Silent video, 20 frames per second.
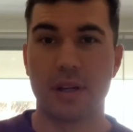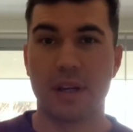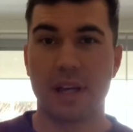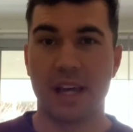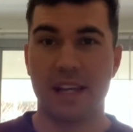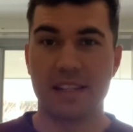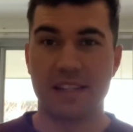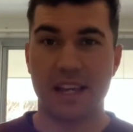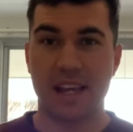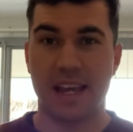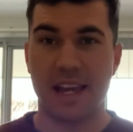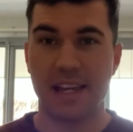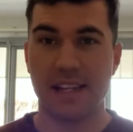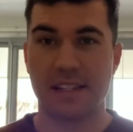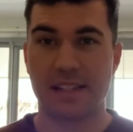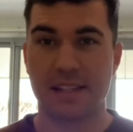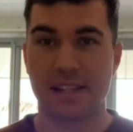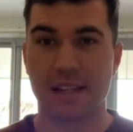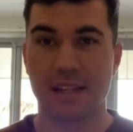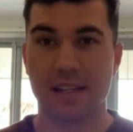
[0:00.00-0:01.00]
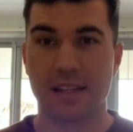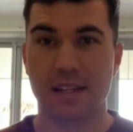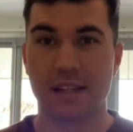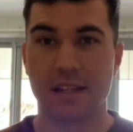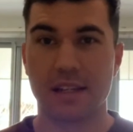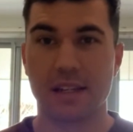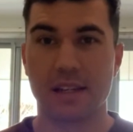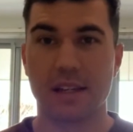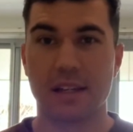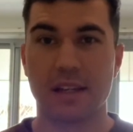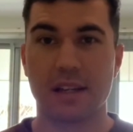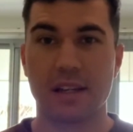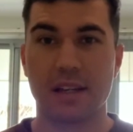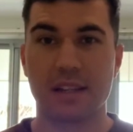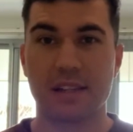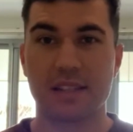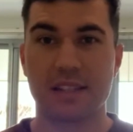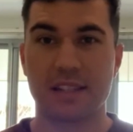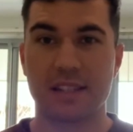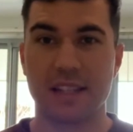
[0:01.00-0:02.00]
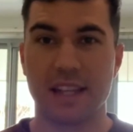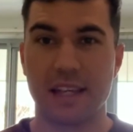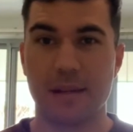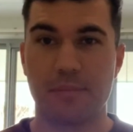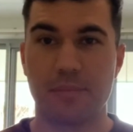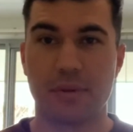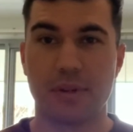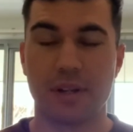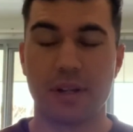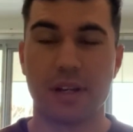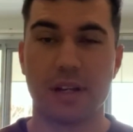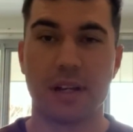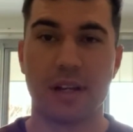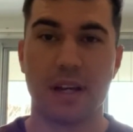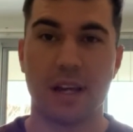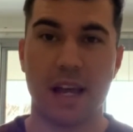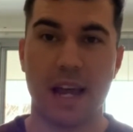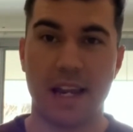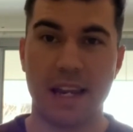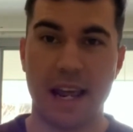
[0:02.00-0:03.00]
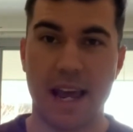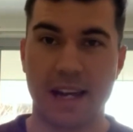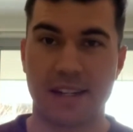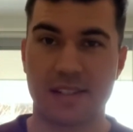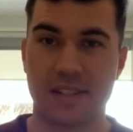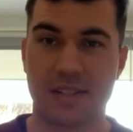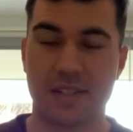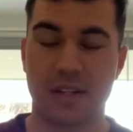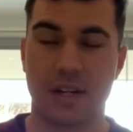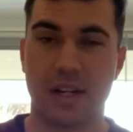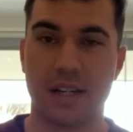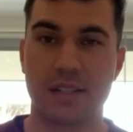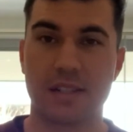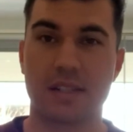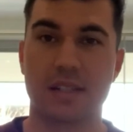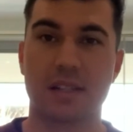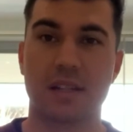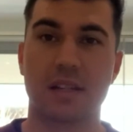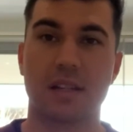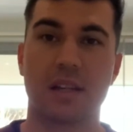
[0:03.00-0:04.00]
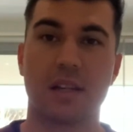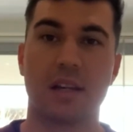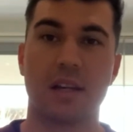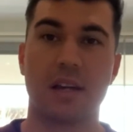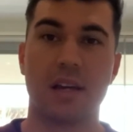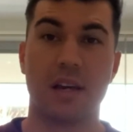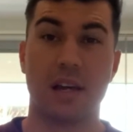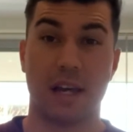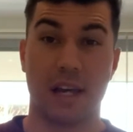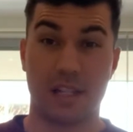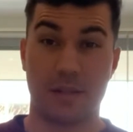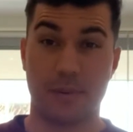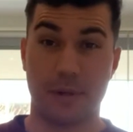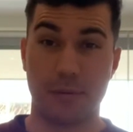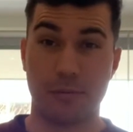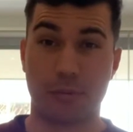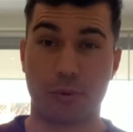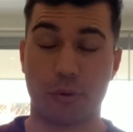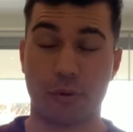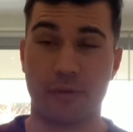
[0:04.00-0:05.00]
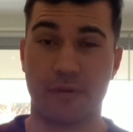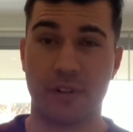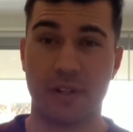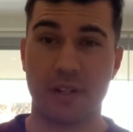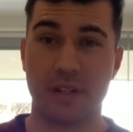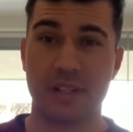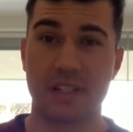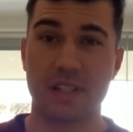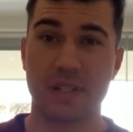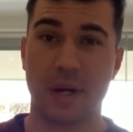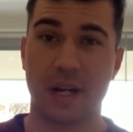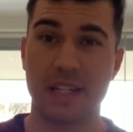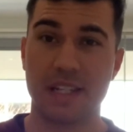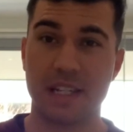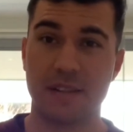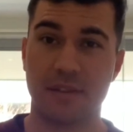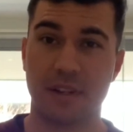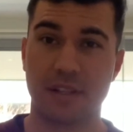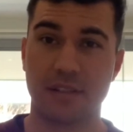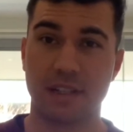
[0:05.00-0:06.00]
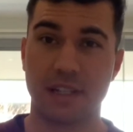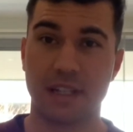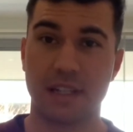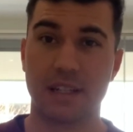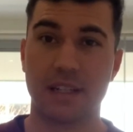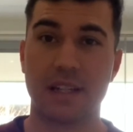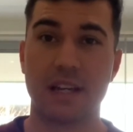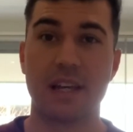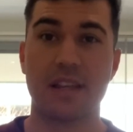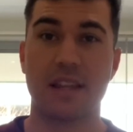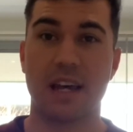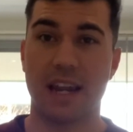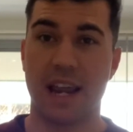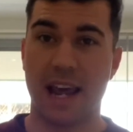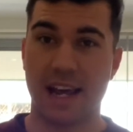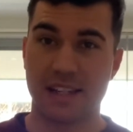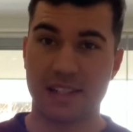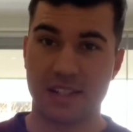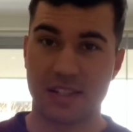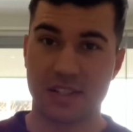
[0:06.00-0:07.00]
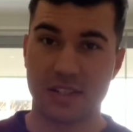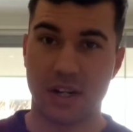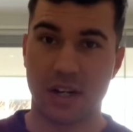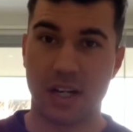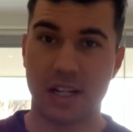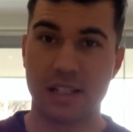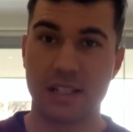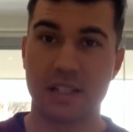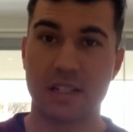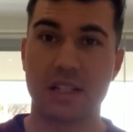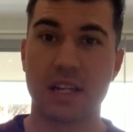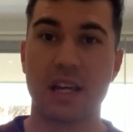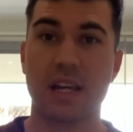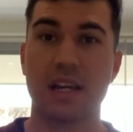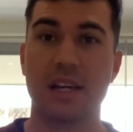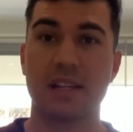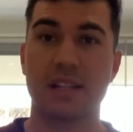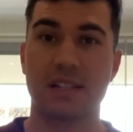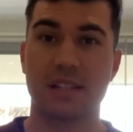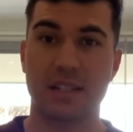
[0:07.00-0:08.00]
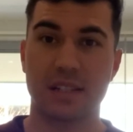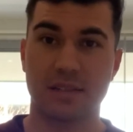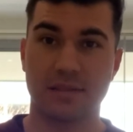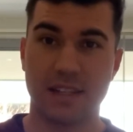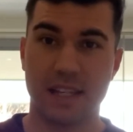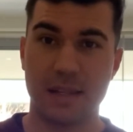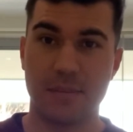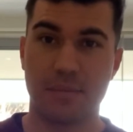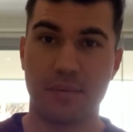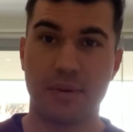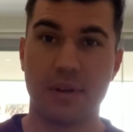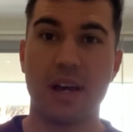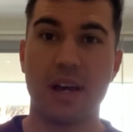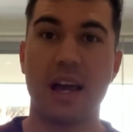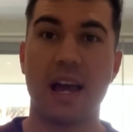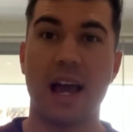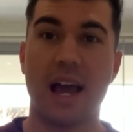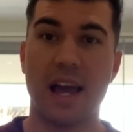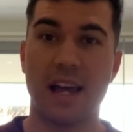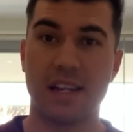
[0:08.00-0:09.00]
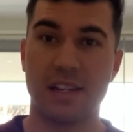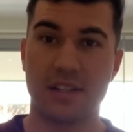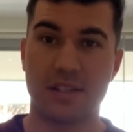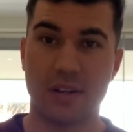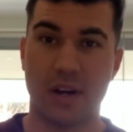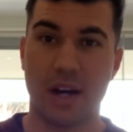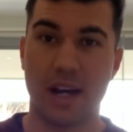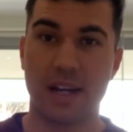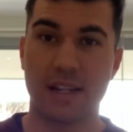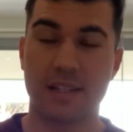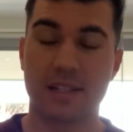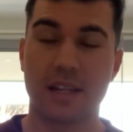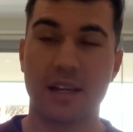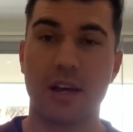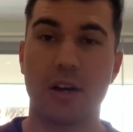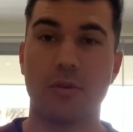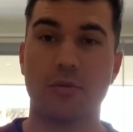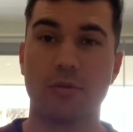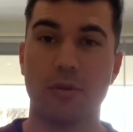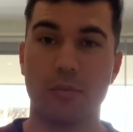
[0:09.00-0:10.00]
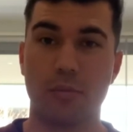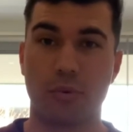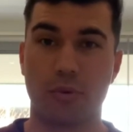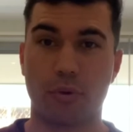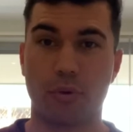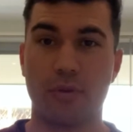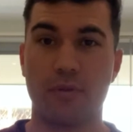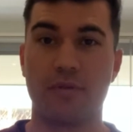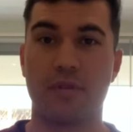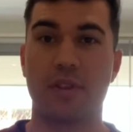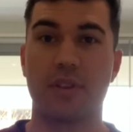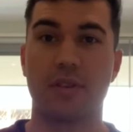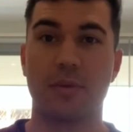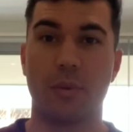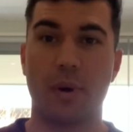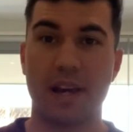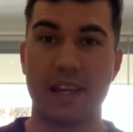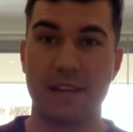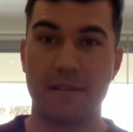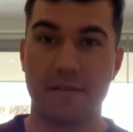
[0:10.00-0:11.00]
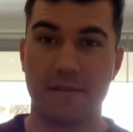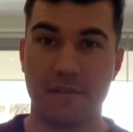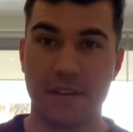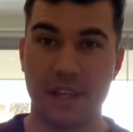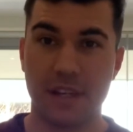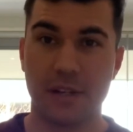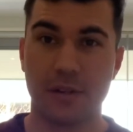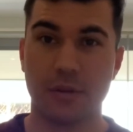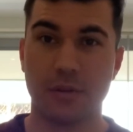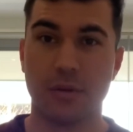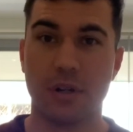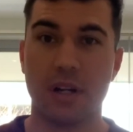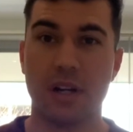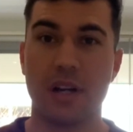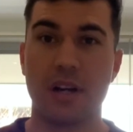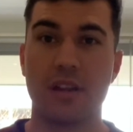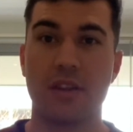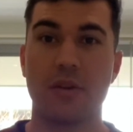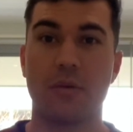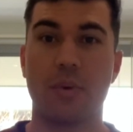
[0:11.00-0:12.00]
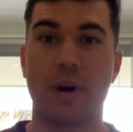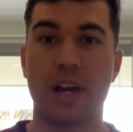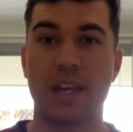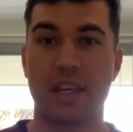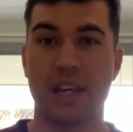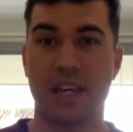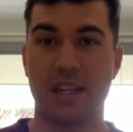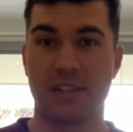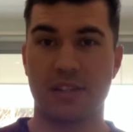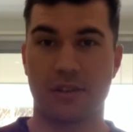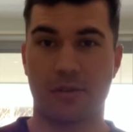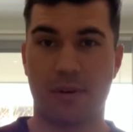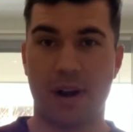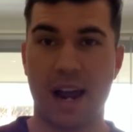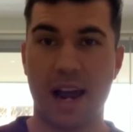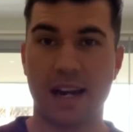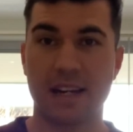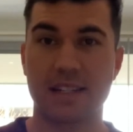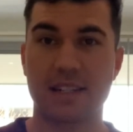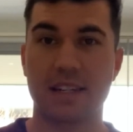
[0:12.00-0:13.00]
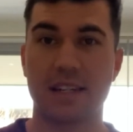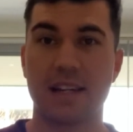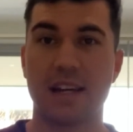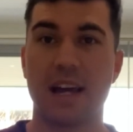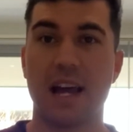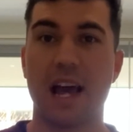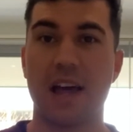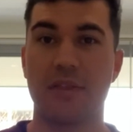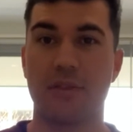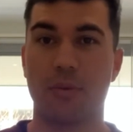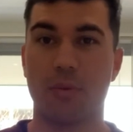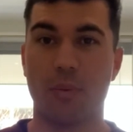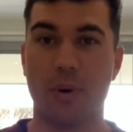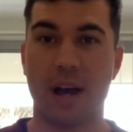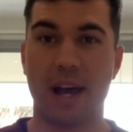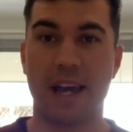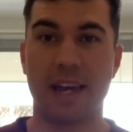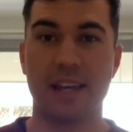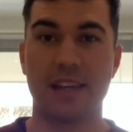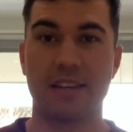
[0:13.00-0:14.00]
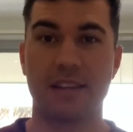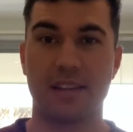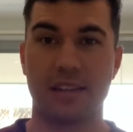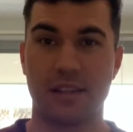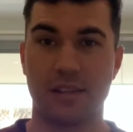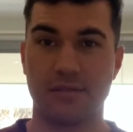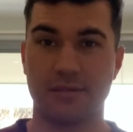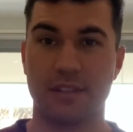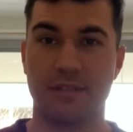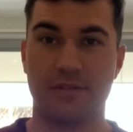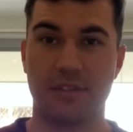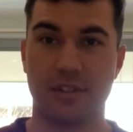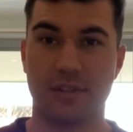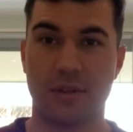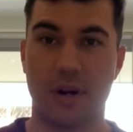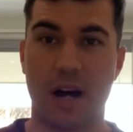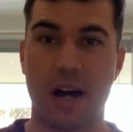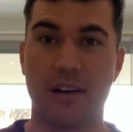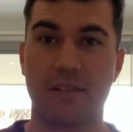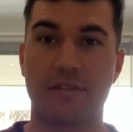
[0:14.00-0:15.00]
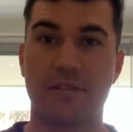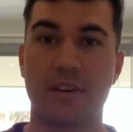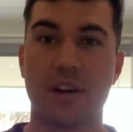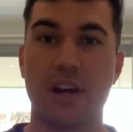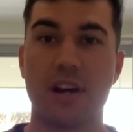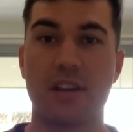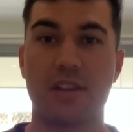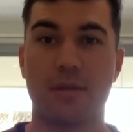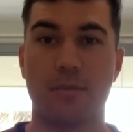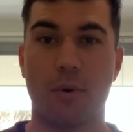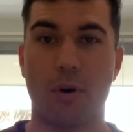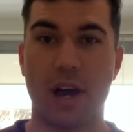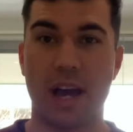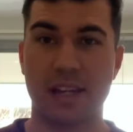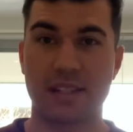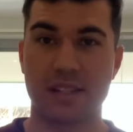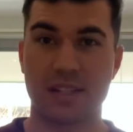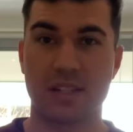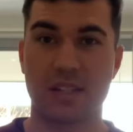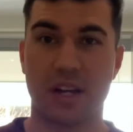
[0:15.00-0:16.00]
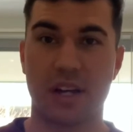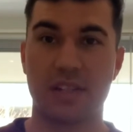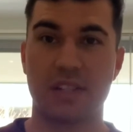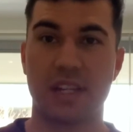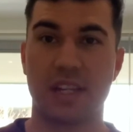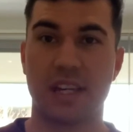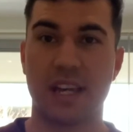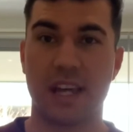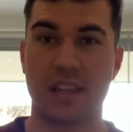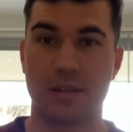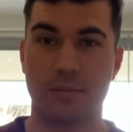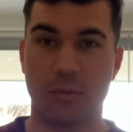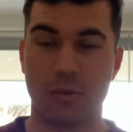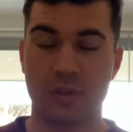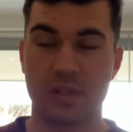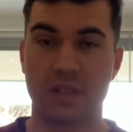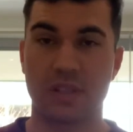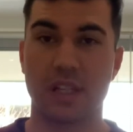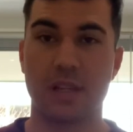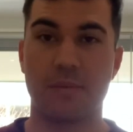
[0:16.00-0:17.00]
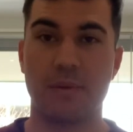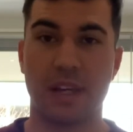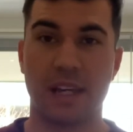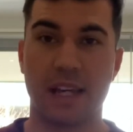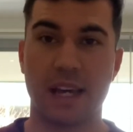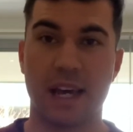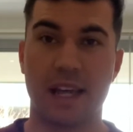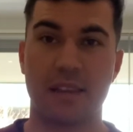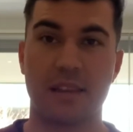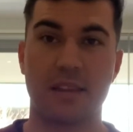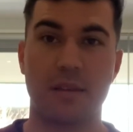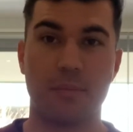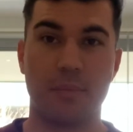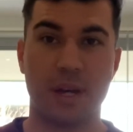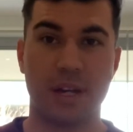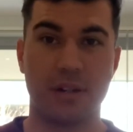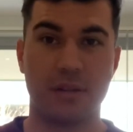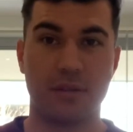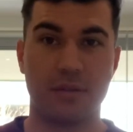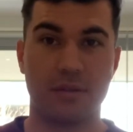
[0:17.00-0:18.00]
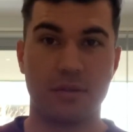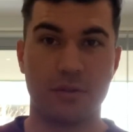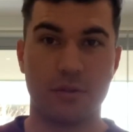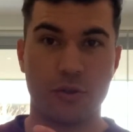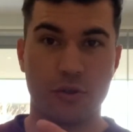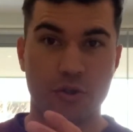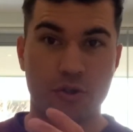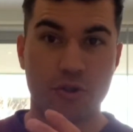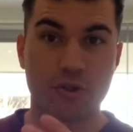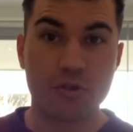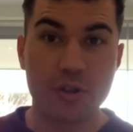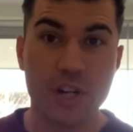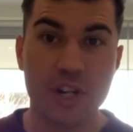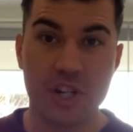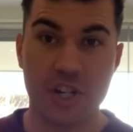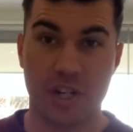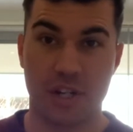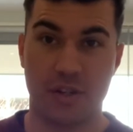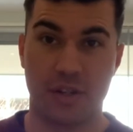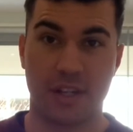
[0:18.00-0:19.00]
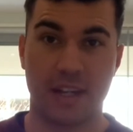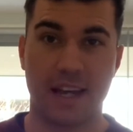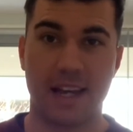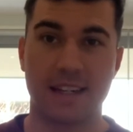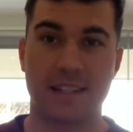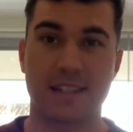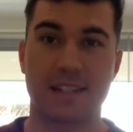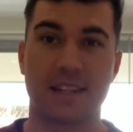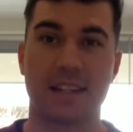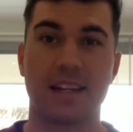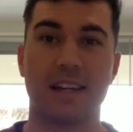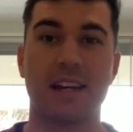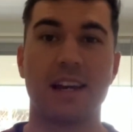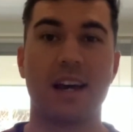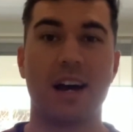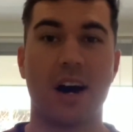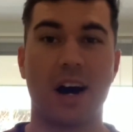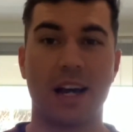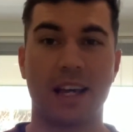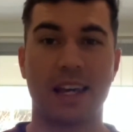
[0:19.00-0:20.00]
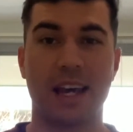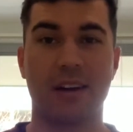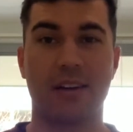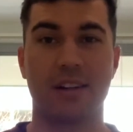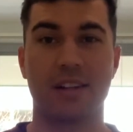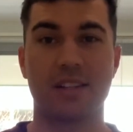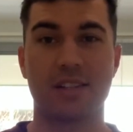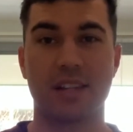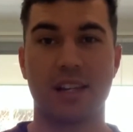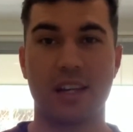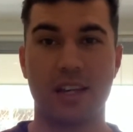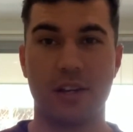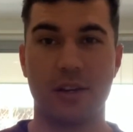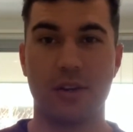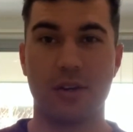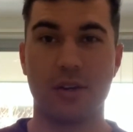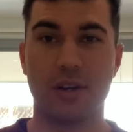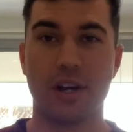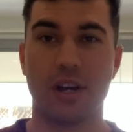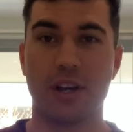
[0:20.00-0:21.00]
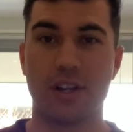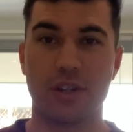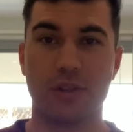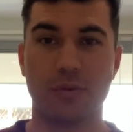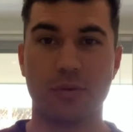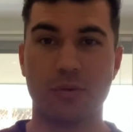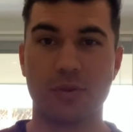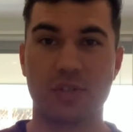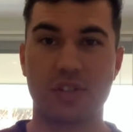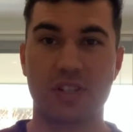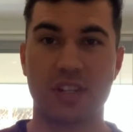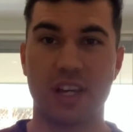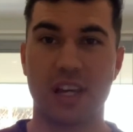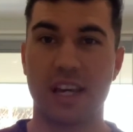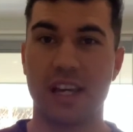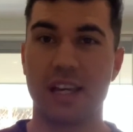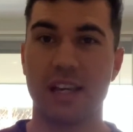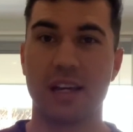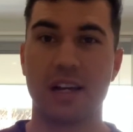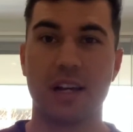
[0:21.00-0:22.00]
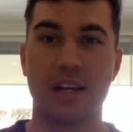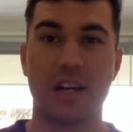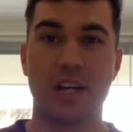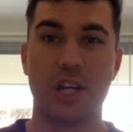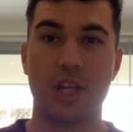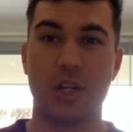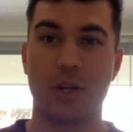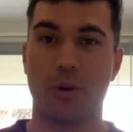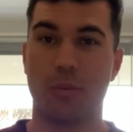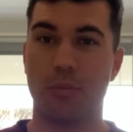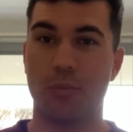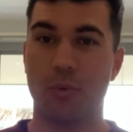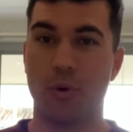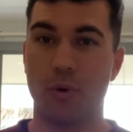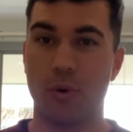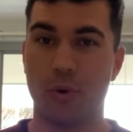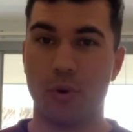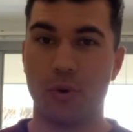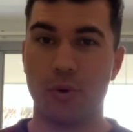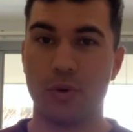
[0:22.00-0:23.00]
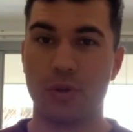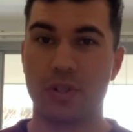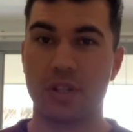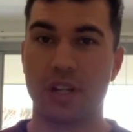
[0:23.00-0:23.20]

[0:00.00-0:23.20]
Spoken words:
is eat, sleep, and exercise. It's been proven scientifically that exercise, sleep, and diet will improve the way you feel, the way you interact, and the way that you live your life. The more exercise you get, the more sleep you get, the better nutrition you get, I guarantee you, you will see your mood,